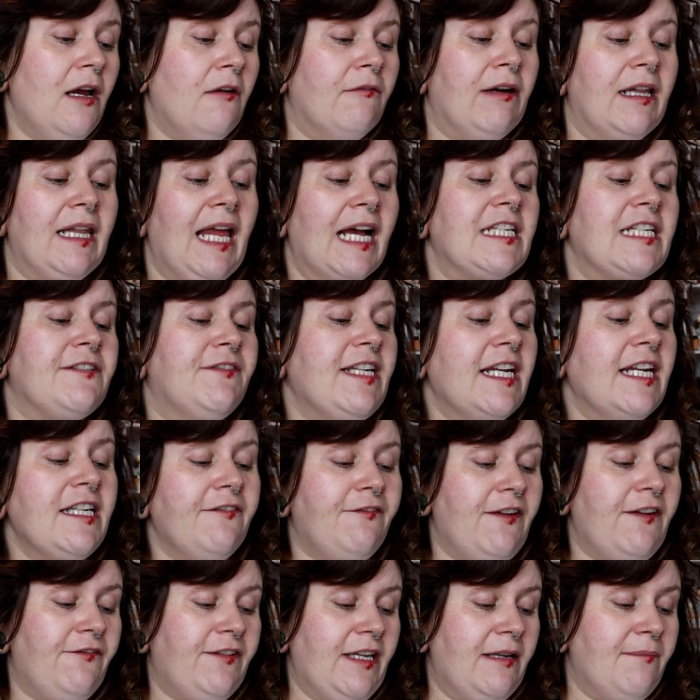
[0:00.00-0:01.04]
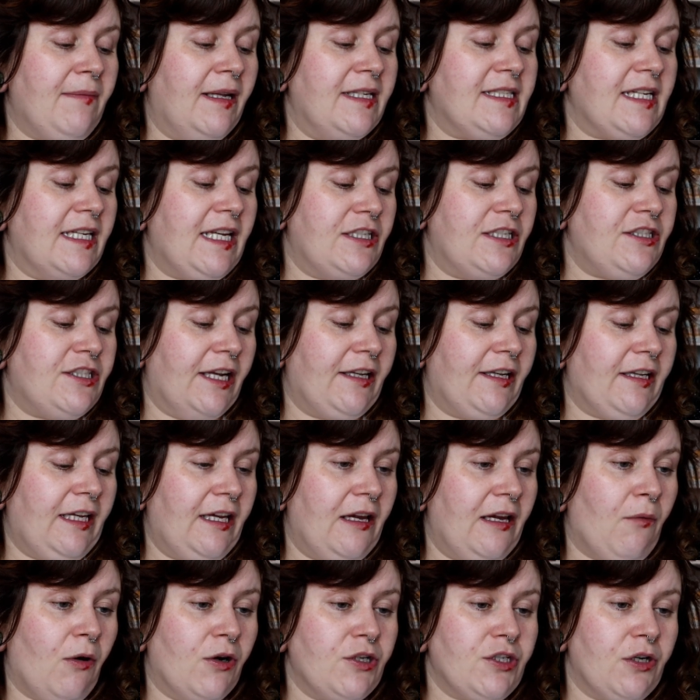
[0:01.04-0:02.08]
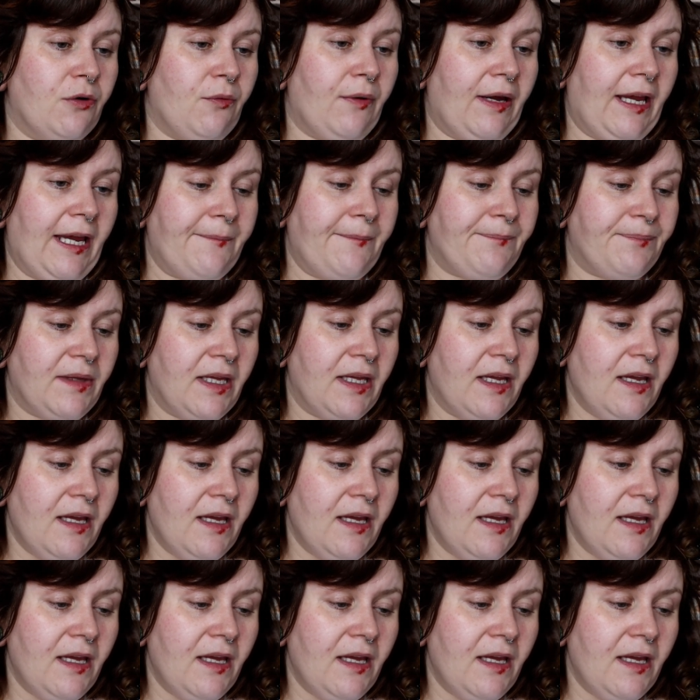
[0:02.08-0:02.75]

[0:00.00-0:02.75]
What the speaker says: Relax for 10 to 15 minutes and then gently wash away.